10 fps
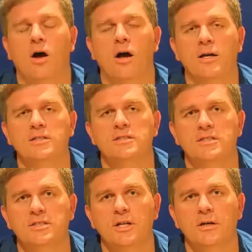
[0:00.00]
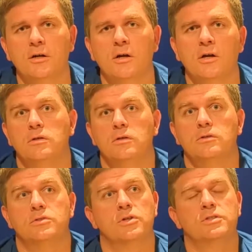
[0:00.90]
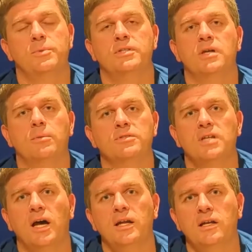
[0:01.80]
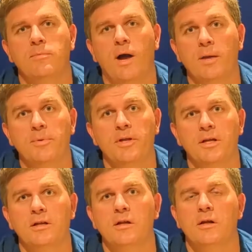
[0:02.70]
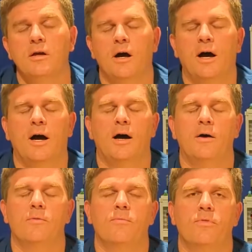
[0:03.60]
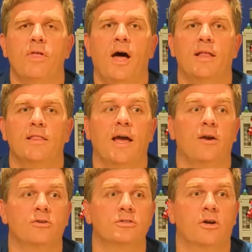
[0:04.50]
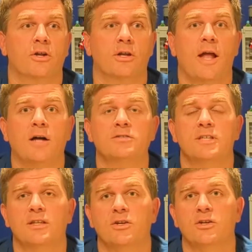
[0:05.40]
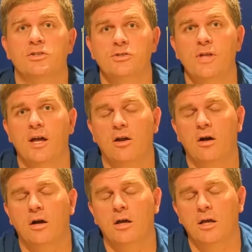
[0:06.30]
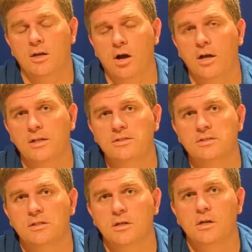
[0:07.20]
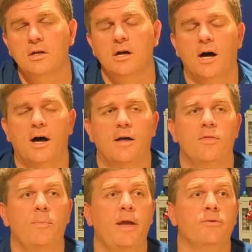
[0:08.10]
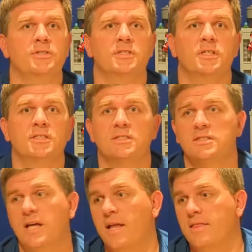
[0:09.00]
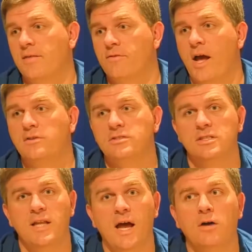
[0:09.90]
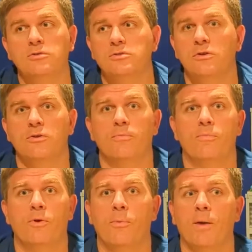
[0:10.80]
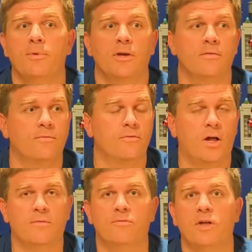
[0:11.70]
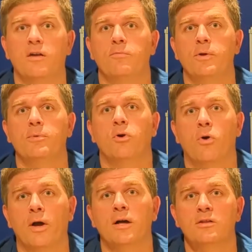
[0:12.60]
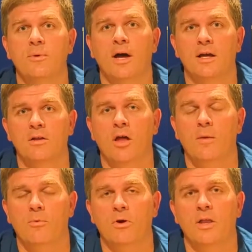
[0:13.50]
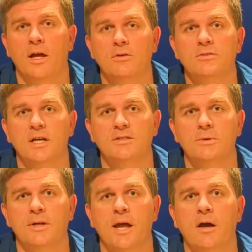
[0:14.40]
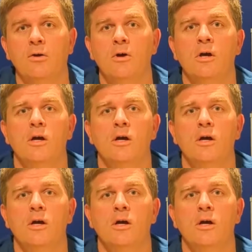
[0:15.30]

August this year. So it's a bit double-sided in my opinion. That Lego has already announced that they're going to do that in August. The main reason is that they've announced it now, so there might be a flood of people going out to buying a lot more Lego sets right now